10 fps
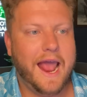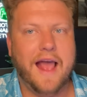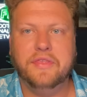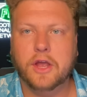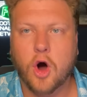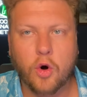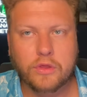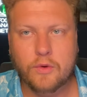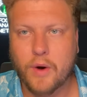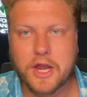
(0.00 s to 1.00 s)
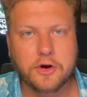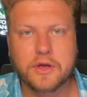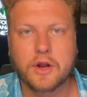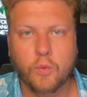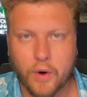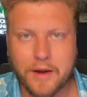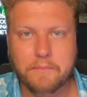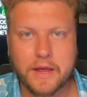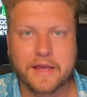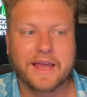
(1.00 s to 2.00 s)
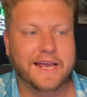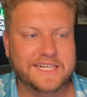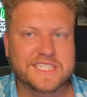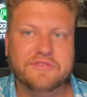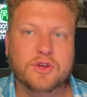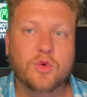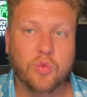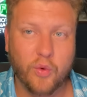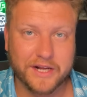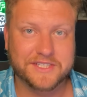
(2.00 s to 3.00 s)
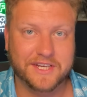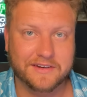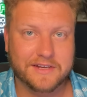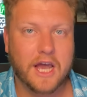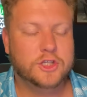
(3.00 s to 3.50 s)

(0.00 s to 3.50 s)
and the only way you're going to win big is if you risk it.